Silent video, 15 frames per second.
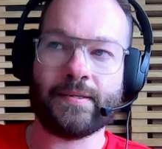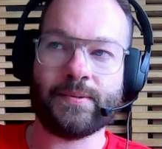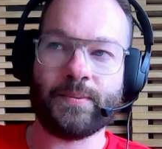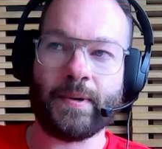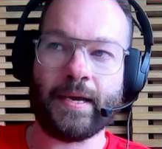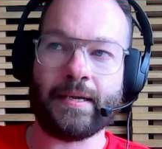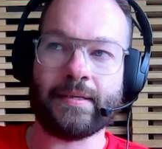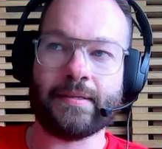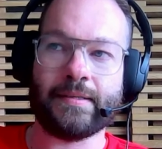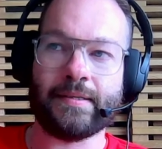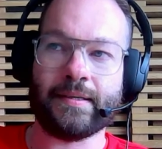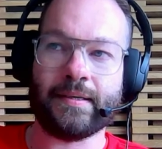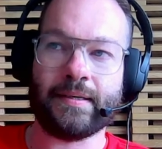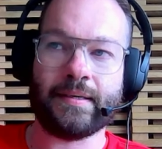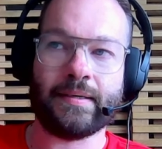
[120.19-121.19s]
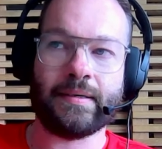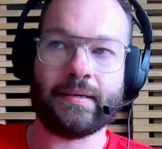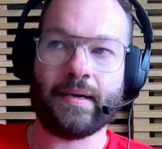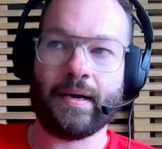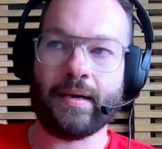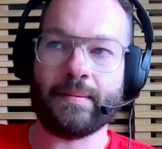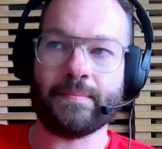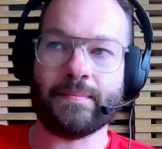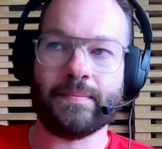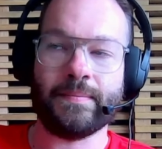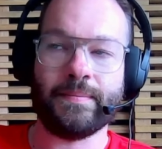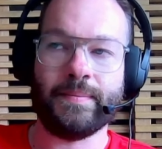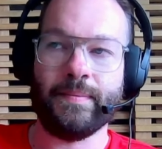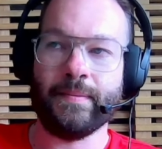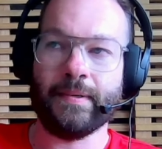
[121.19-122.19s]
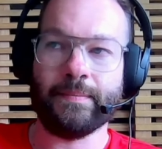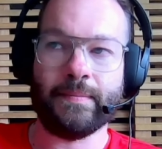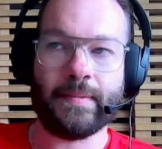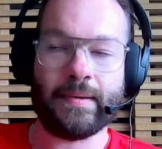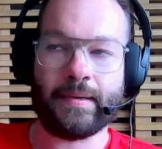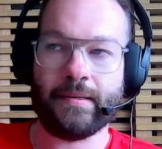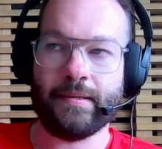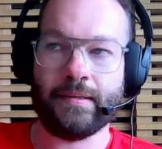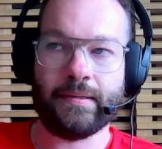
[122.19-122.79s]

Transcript: went to um, eh,